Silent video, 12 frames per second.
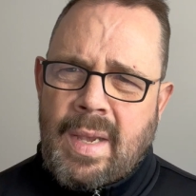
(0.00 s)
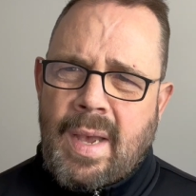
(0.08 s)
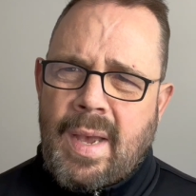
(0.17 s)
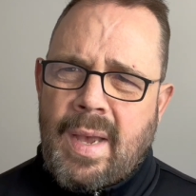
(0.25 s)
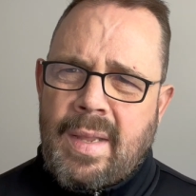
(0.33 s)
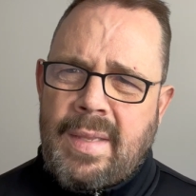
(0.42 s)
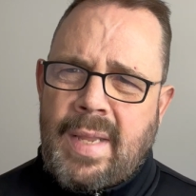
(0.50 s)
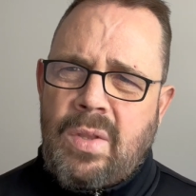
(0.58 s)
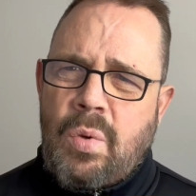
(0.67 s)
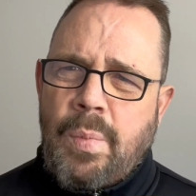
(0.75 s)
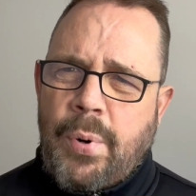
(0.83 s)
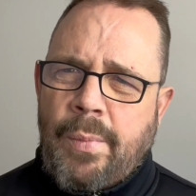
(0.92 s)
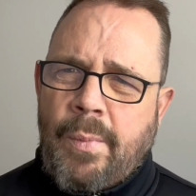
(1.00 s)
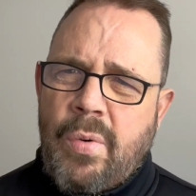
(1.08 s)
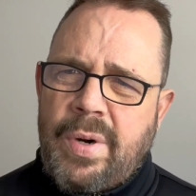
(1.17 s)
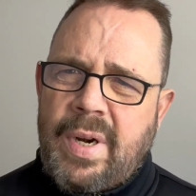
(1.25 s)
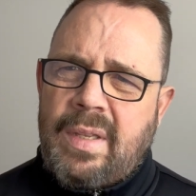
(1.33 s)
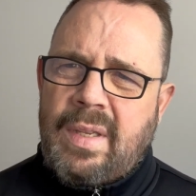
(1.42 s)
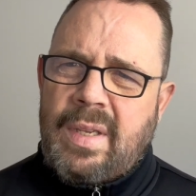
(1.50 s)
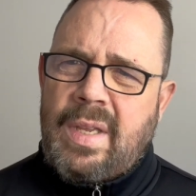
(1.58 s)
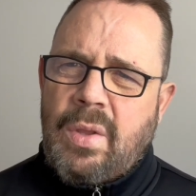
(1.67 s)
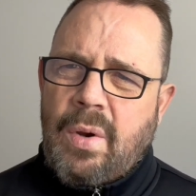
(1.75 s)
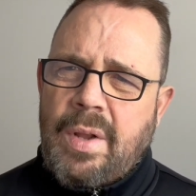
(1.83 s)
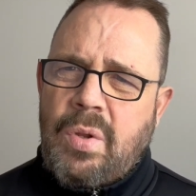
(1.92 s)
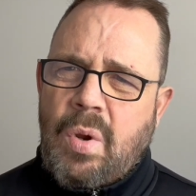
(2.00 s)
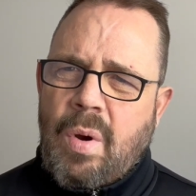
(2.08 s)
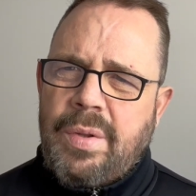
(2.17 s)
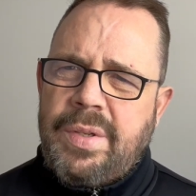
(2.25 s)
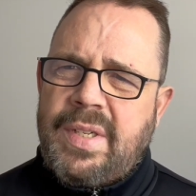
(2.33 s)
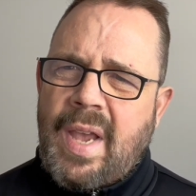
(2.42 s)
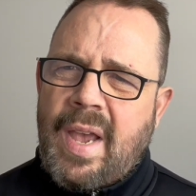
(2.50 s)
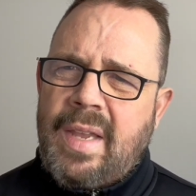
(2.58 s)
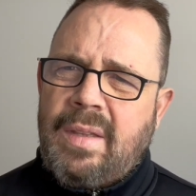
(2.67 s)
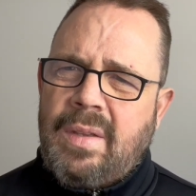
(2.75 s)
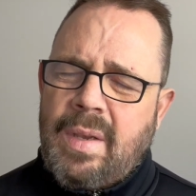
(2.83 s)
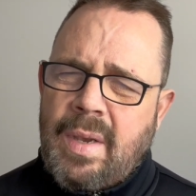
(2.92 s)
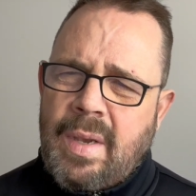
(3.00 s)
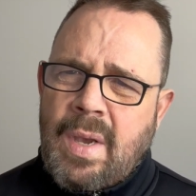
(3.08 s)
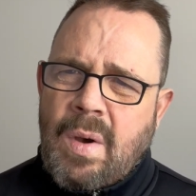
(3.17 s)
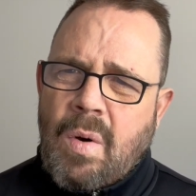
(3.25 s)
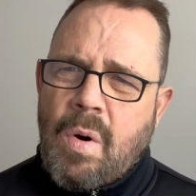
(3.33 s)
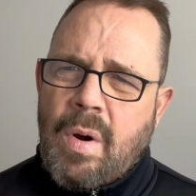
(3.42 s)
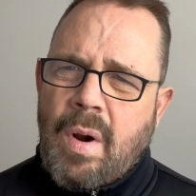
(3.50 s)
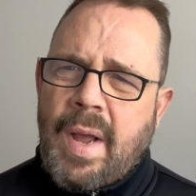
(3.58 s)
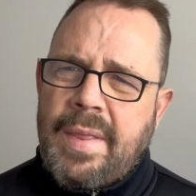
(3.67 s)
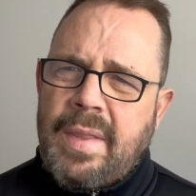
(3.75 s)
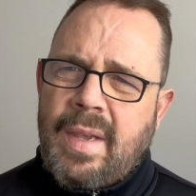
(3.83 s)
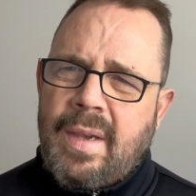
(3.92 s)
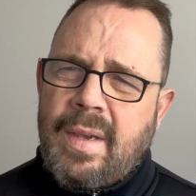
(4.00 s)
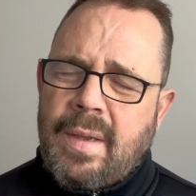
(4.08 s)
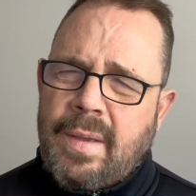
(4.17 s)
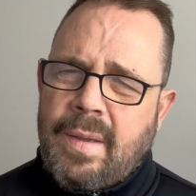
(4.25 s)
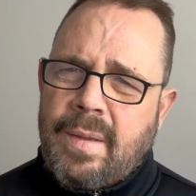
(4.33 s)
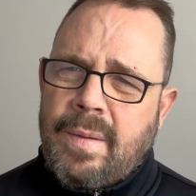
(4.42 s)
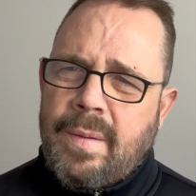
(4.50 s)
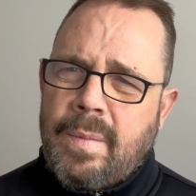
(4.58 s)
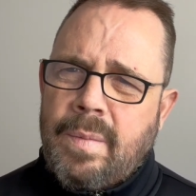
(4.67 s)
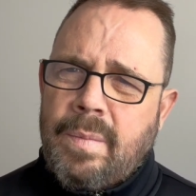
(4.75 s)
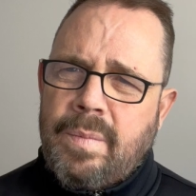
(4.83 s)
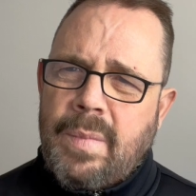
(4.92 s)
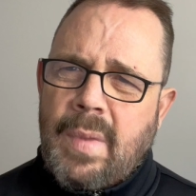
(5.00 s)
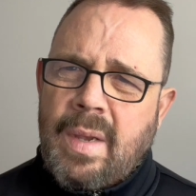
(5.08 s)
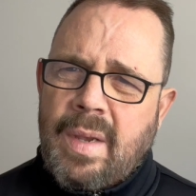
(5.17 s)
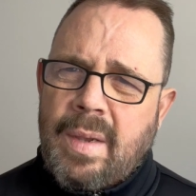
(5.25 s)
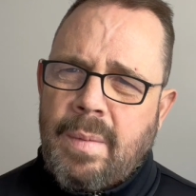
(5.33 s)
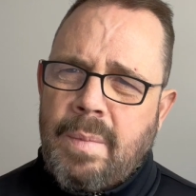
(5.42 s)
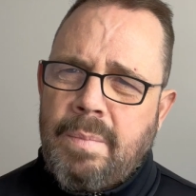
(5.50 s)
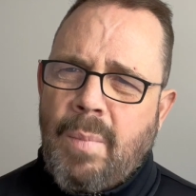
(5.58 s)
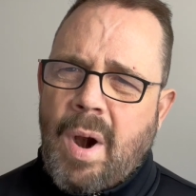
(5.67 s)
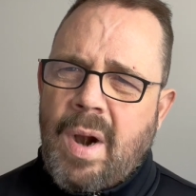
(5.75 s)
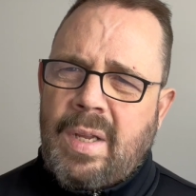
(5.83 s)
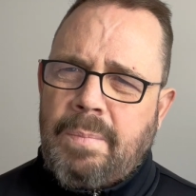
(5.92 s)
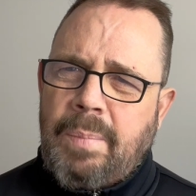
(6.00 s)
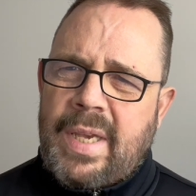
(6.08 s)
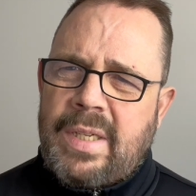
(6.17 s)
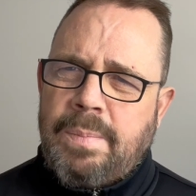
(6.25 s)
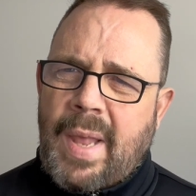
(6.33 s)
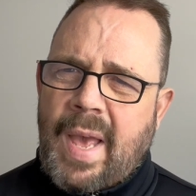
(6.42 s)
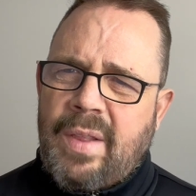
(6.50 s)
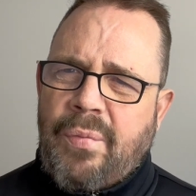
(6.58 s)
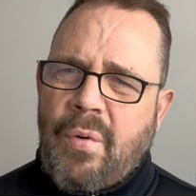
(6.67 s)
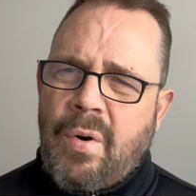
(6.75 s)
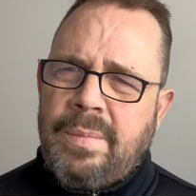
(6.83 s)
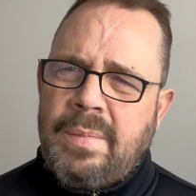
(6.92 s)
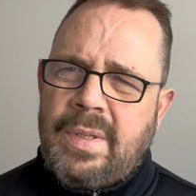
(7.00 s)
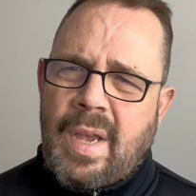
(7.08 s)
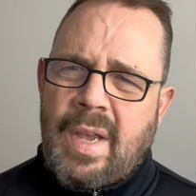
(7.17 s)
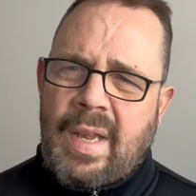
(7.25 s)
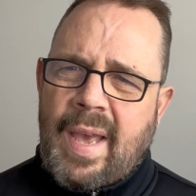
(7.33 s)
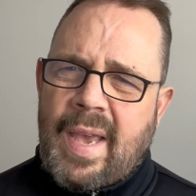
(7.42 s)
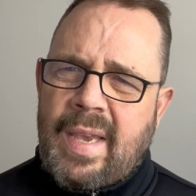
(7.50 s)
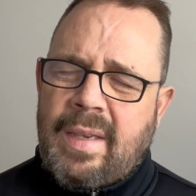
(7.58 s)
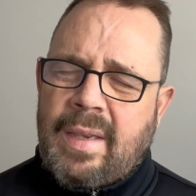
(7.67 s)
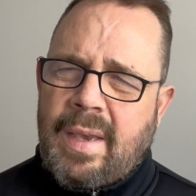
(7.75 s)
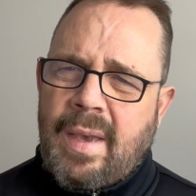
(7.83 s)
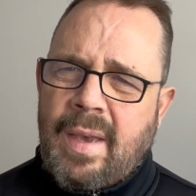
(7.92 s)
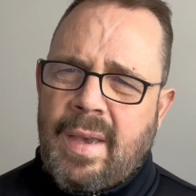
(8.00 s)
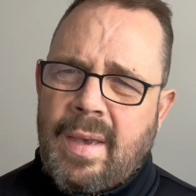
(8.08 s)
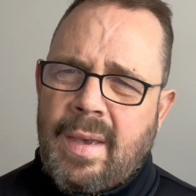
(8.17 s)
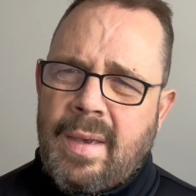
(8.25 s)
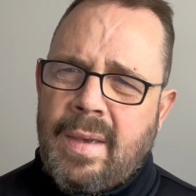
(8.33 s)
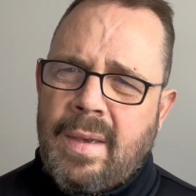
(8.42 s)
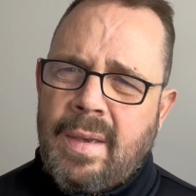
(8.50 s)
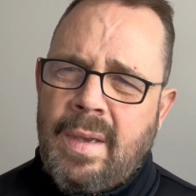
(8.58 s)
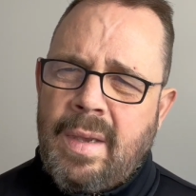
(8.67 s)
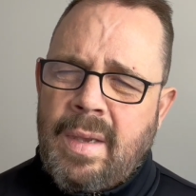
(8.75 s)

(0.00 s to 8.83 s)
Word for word: Uh, then you promote it either on your own site or on uh, uh, marketplace platforms uh, like uh,